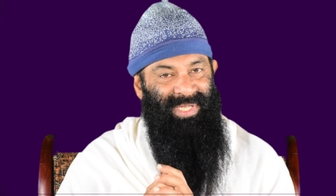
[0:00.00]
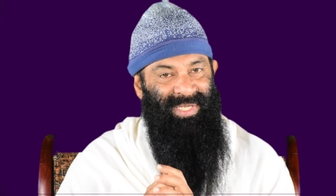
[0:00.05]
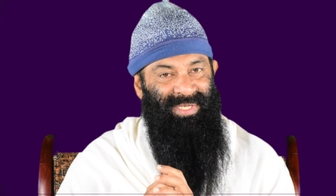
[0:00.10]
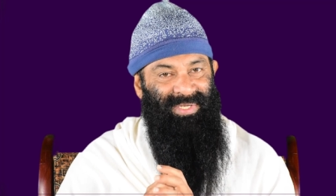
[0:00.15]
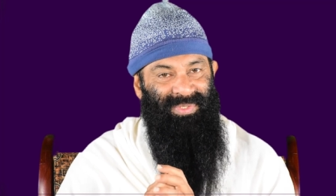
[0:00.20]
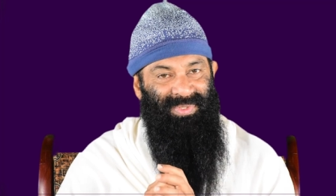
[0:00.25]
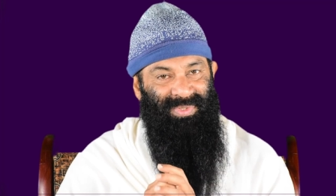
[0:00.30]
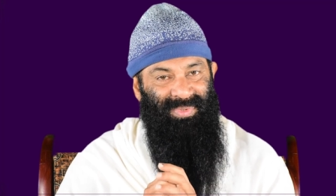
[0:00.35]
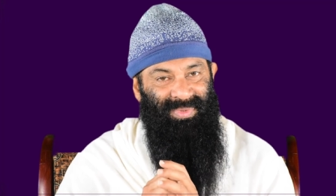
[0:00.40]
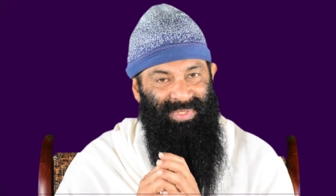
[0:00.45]

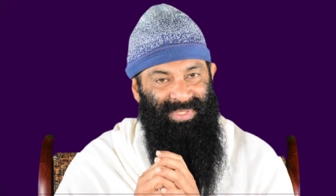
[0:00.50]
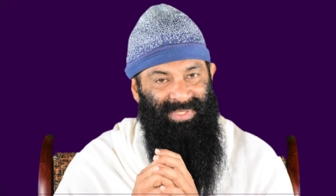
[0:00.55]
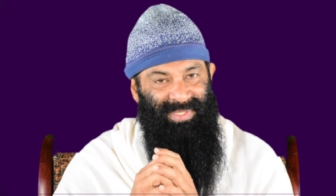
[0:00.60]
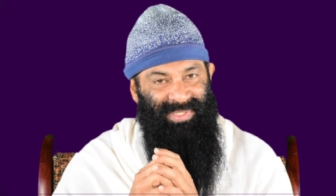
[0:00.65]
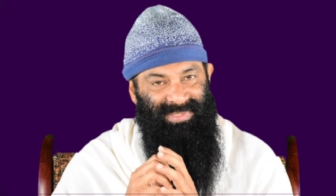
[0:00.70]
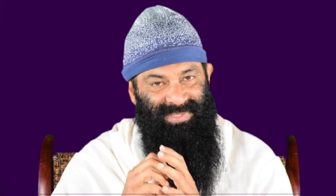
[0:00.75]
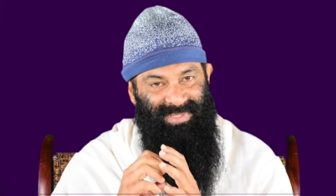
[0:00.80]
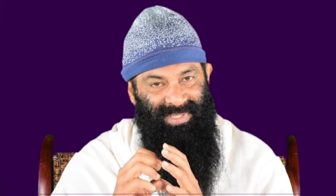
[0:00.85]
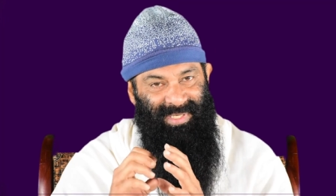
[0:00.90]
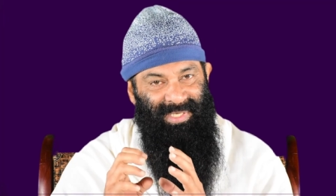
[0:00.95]
taken during
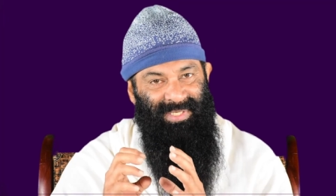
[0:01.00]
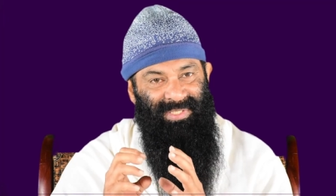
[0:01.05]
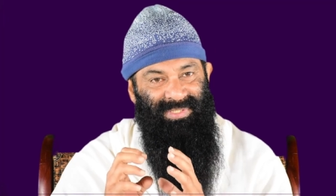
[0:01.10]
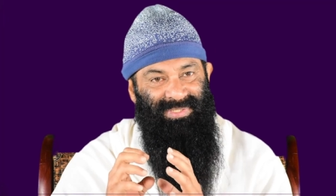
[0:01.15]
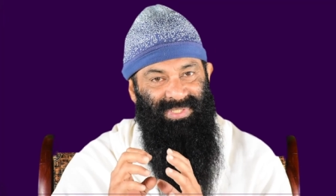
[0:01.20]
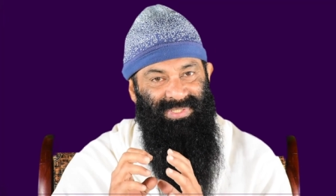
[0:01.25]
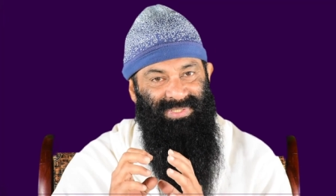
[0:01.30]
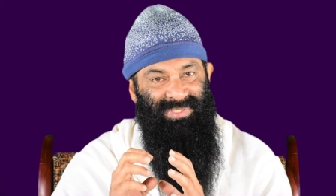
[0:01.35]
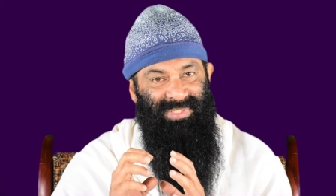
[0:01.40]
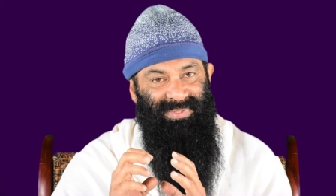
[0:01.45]
this rainy
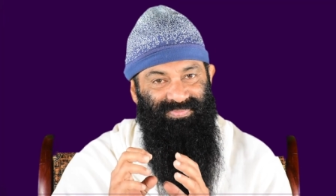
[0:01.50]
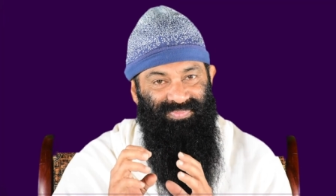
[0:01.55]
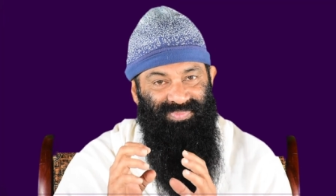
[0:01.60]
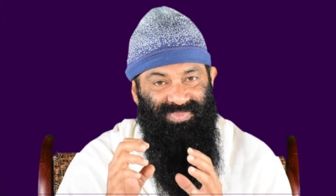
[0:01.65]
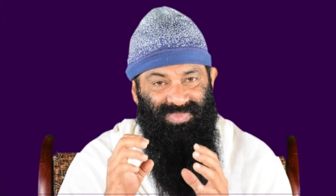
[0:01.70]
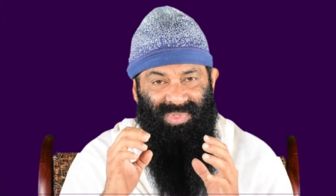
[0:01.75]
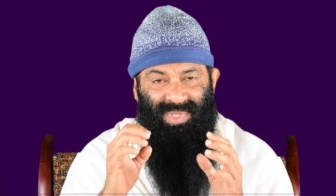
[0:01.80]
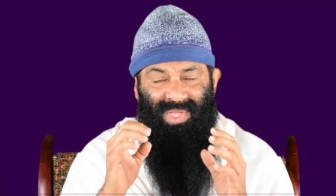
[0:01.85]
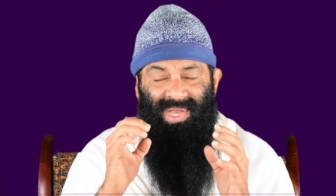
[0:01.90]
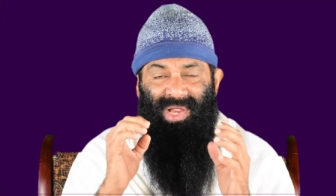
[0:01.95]
season,